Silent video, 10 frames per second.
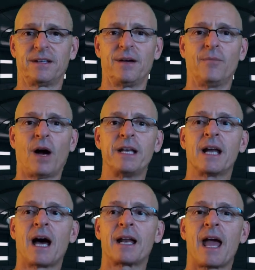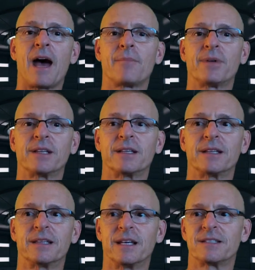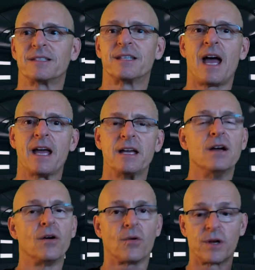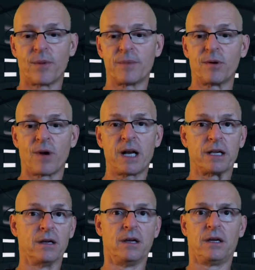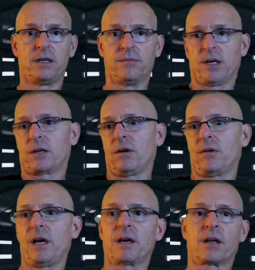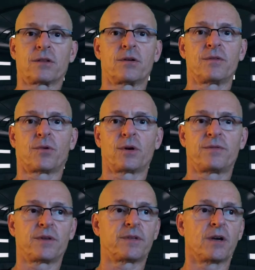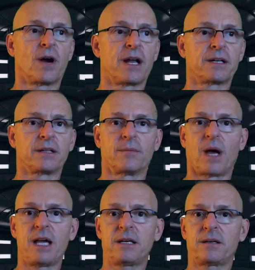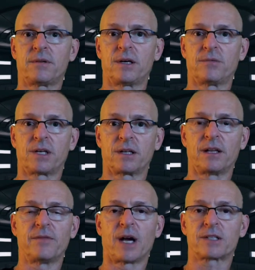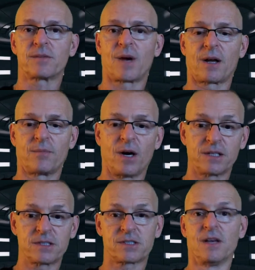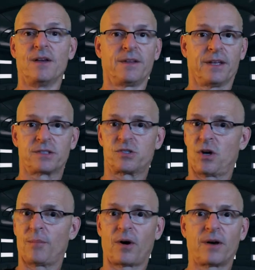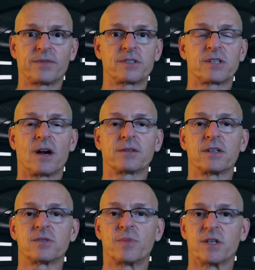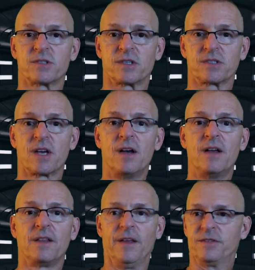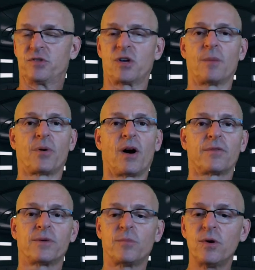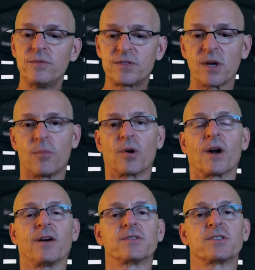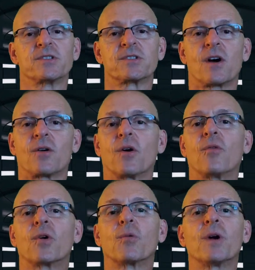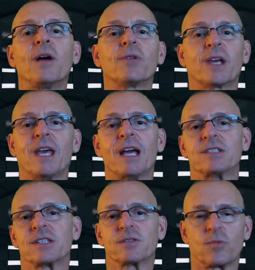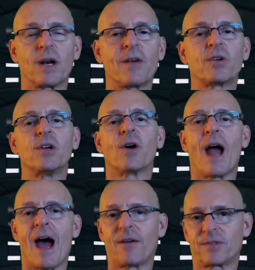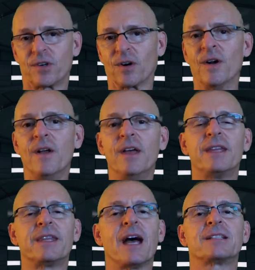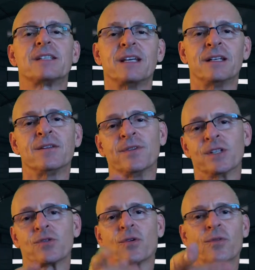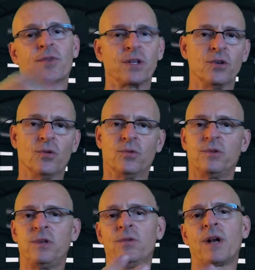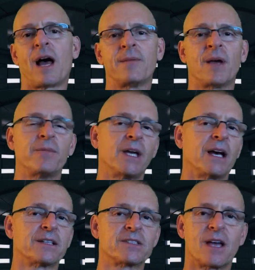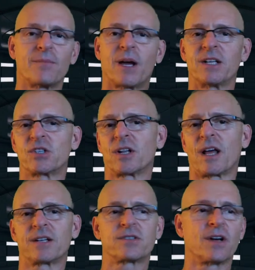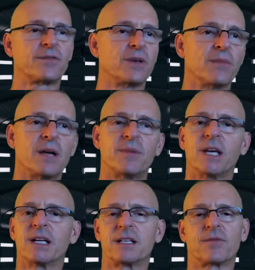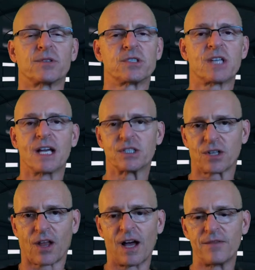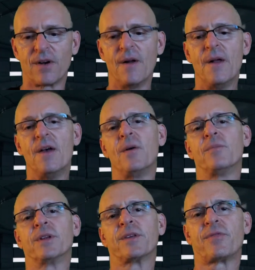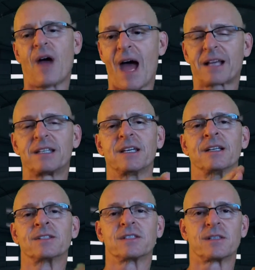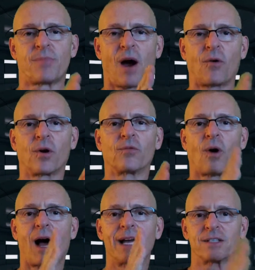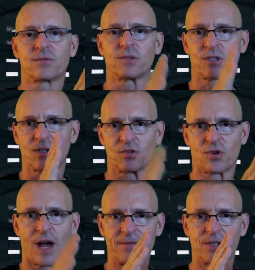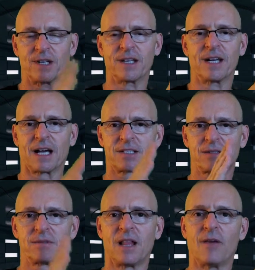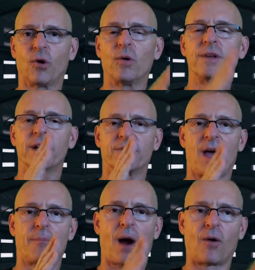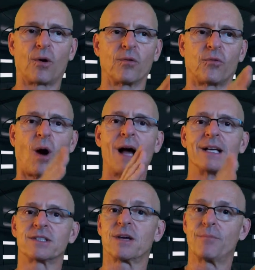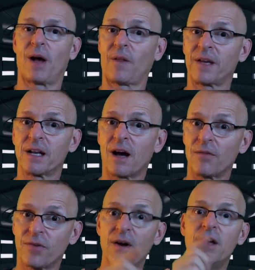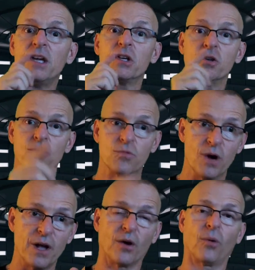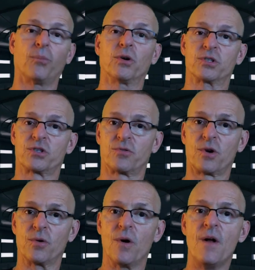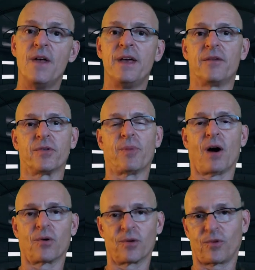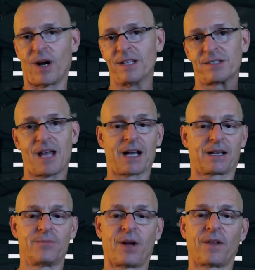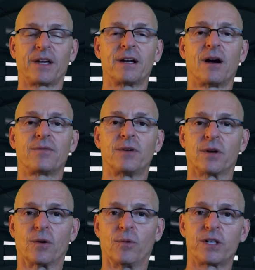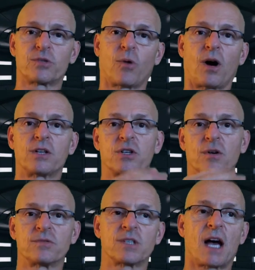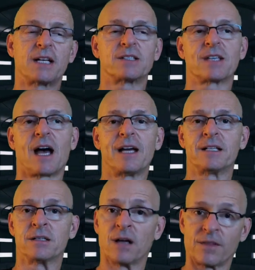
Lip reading: It might not happen this day, or you might be ready. You might go, hey, I got 30, 40, 50 grand in the bank. We could live X amount of months. Let's jump off and start this business. Let's jump off and move somewhere else and start over. Whatever the case is, whatever you're after, that's individual for you. You and I may be on the same page in a lot of stuff. You may be at a different stage of life. But the fact is the power of why is what's going to drive you to the next level. And if that power of why is compelling enough, you will push through. If the power of why is not compelling enough, you're going to wish-wash, go side to side, and